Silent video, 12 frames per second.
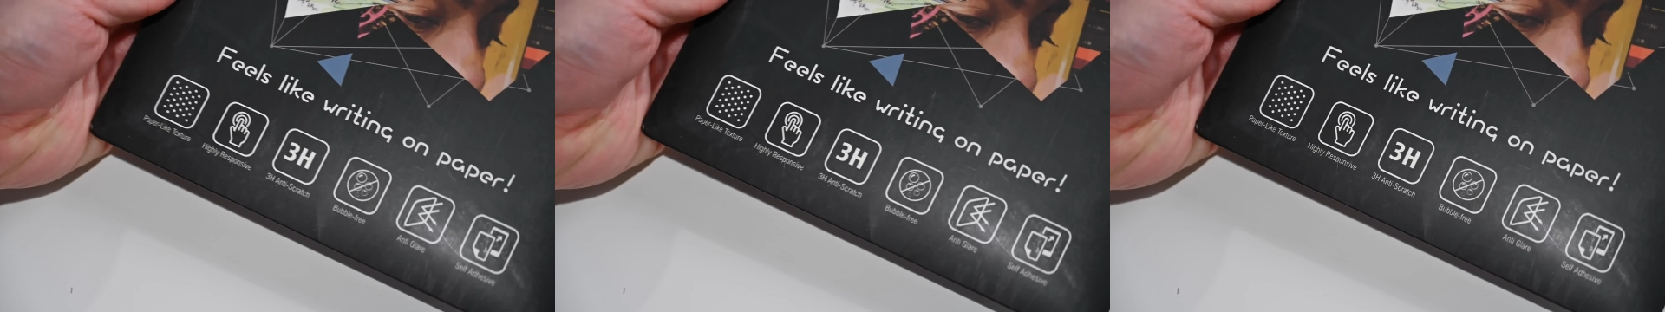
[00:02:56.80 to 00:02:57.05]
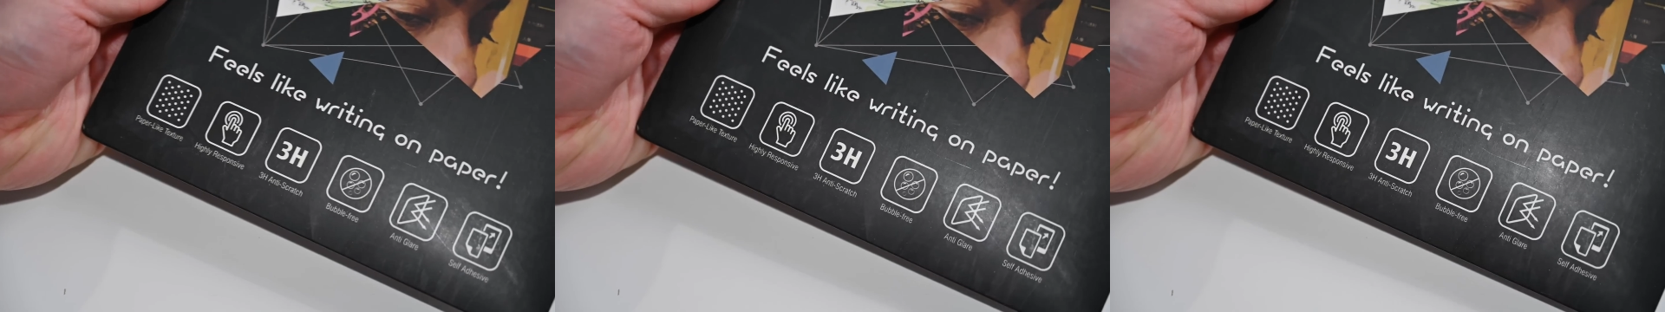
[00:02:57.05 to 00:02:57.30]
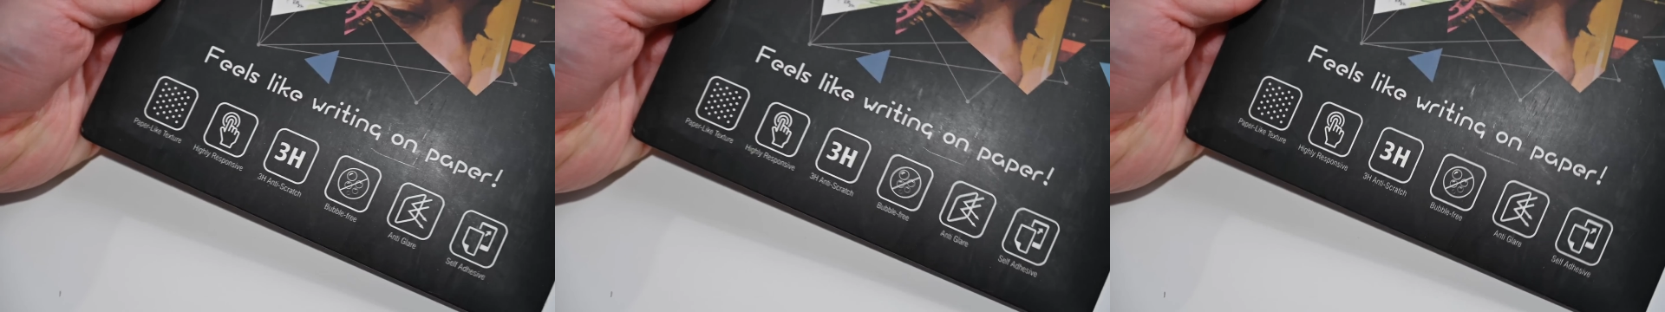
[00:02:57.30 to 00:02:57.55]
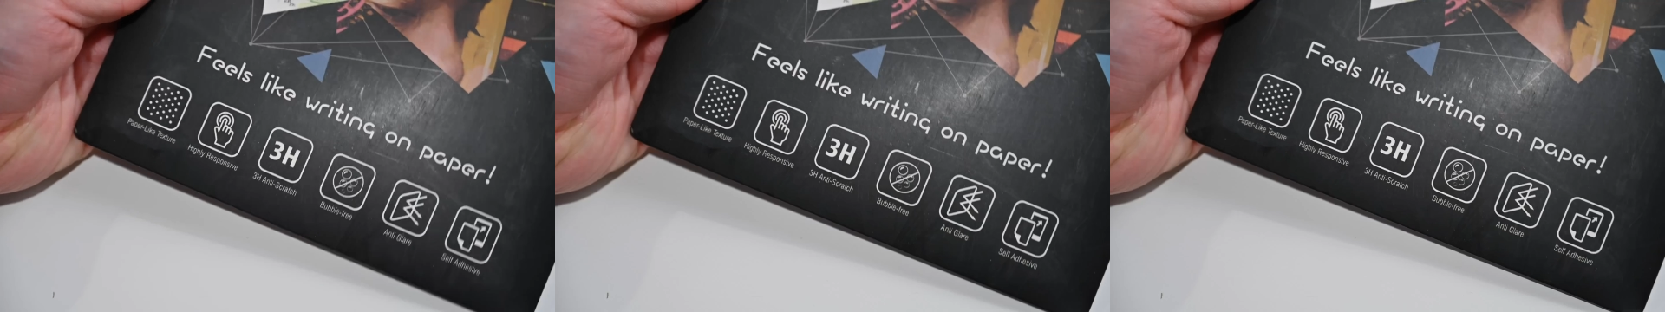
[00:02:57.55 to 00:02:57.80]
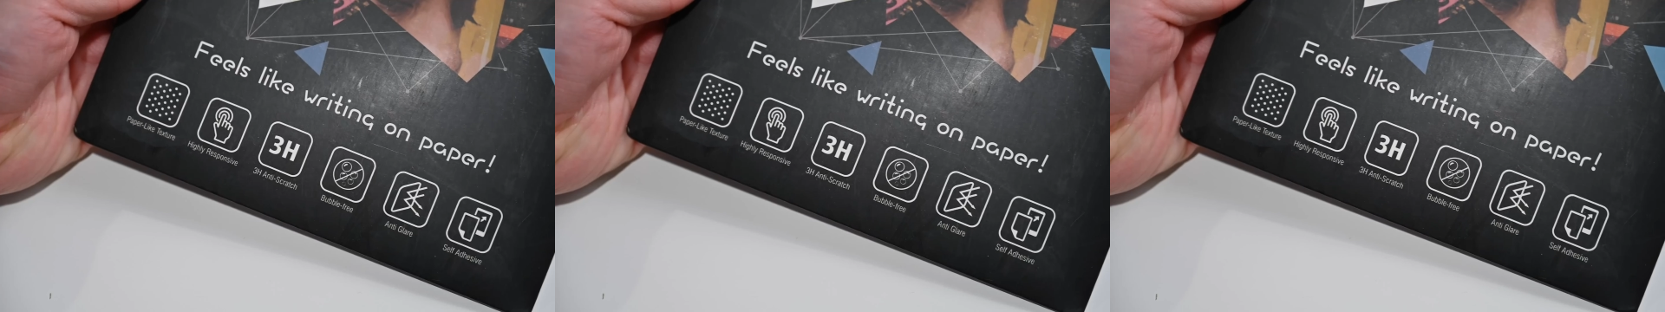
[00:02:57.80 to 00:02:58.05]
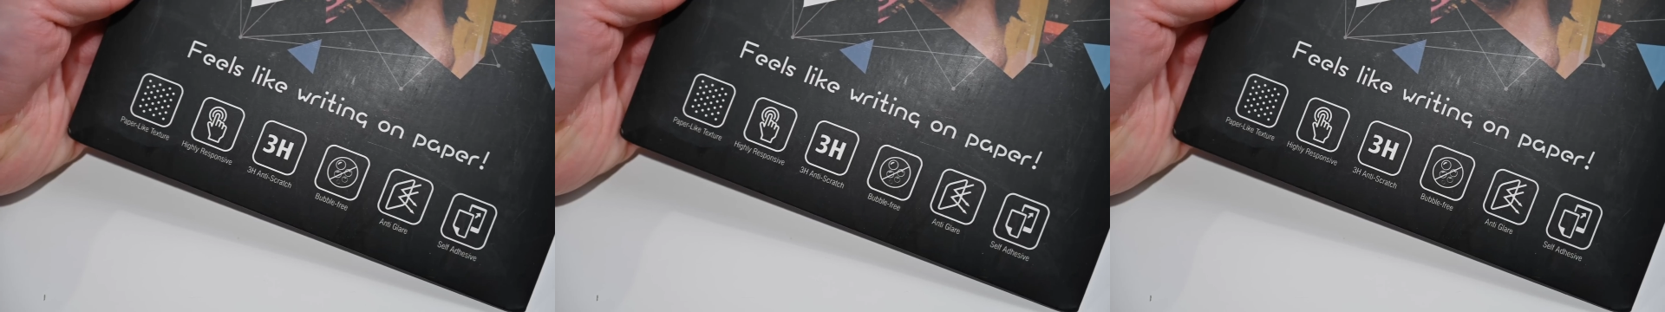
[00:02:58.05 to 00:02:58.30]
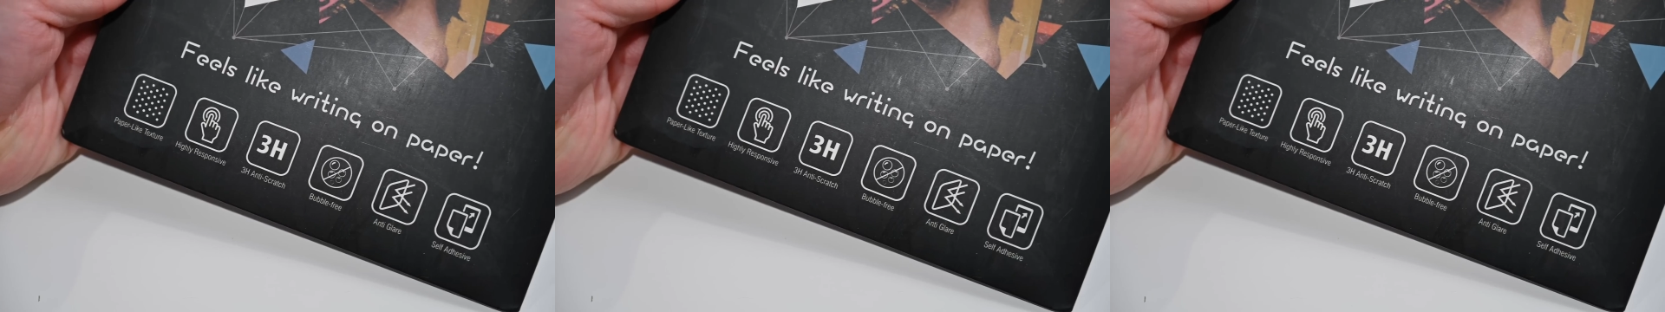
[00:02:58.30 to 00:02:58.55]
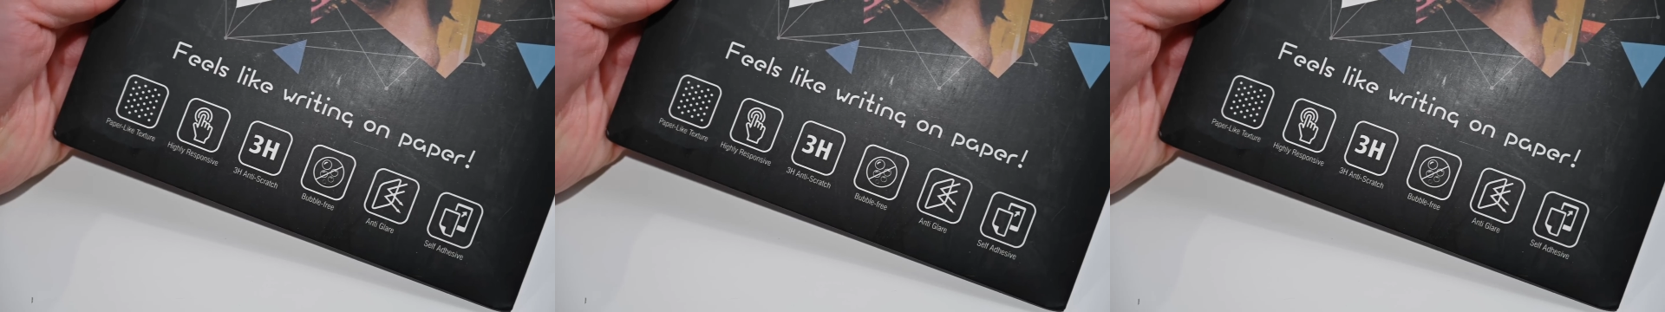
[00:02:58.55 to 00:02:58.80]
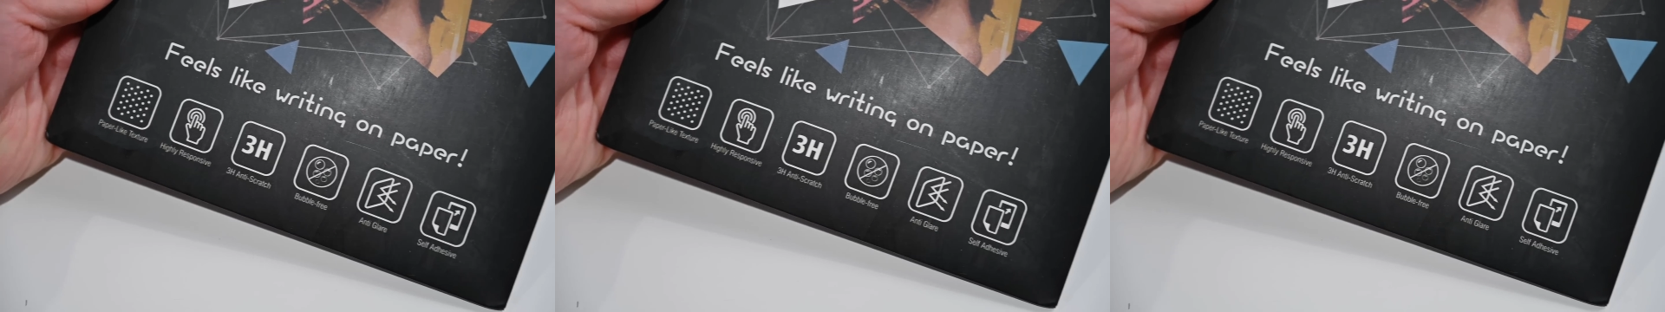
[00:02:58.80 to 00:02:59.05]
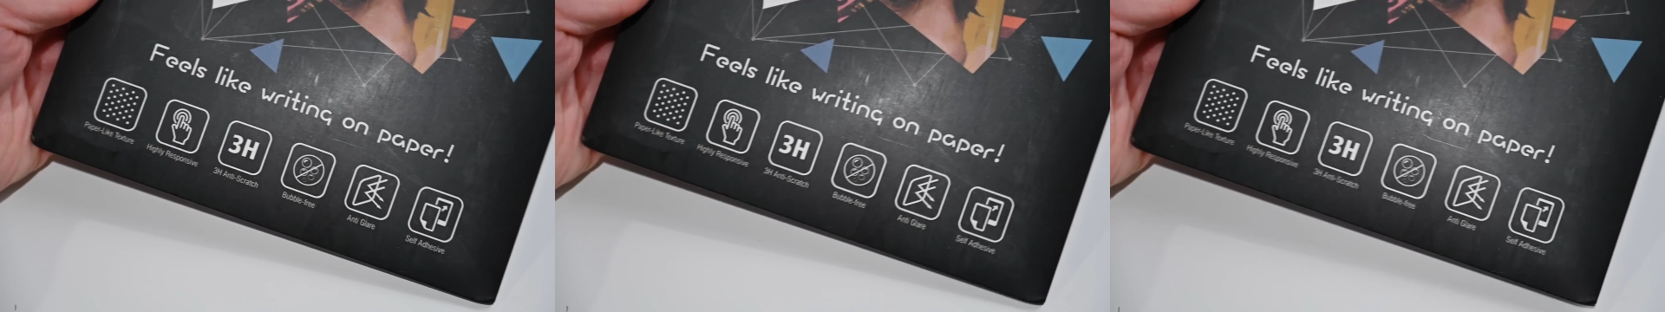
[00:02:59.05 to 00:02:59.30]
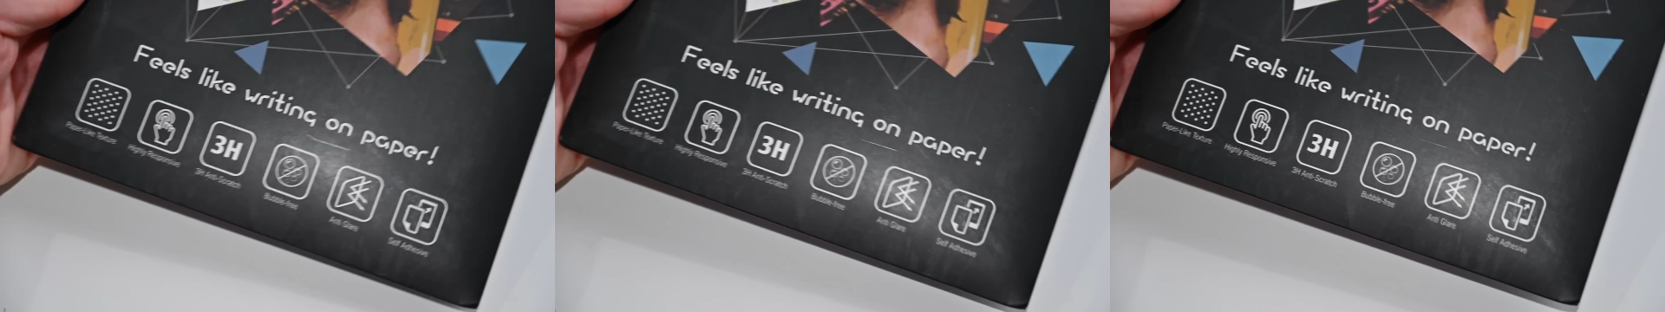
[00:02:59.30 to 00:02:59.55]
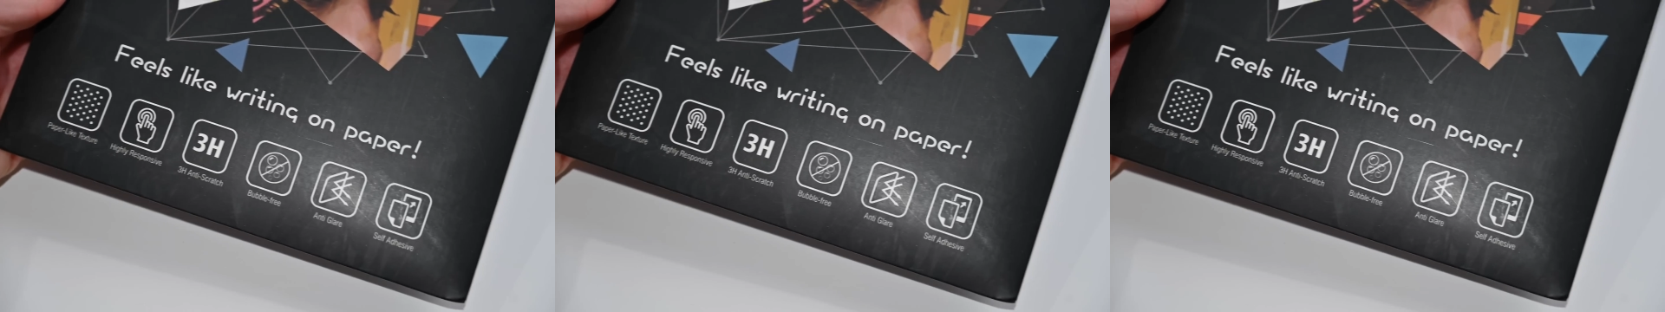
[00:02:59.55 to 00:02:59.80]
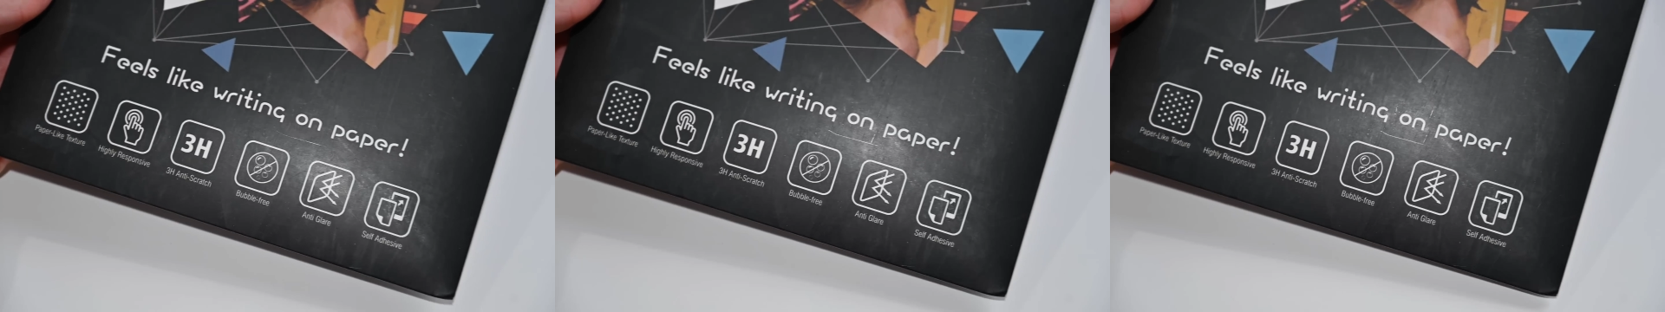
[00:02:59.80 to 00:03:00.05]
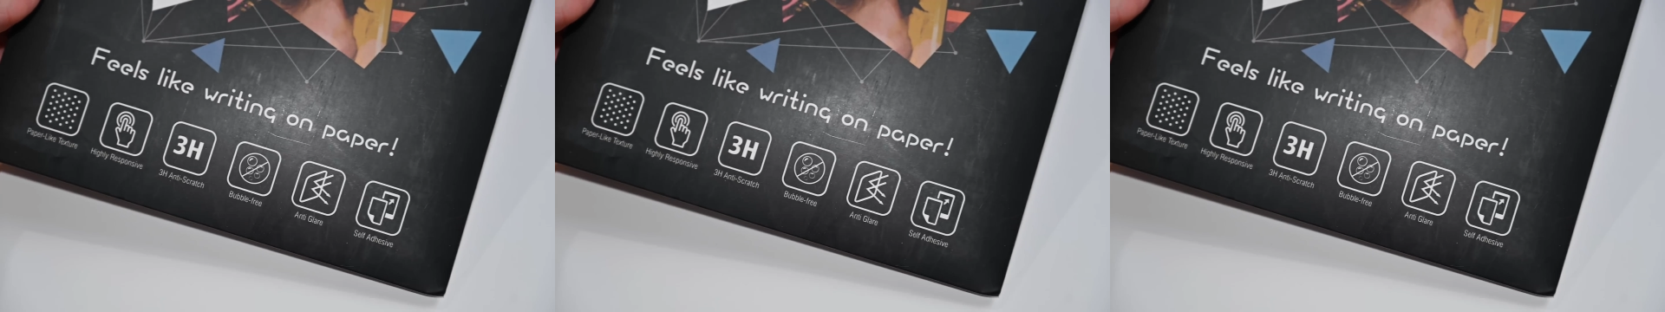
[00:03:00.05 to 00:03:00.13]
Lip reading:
[unreadable: no face in view]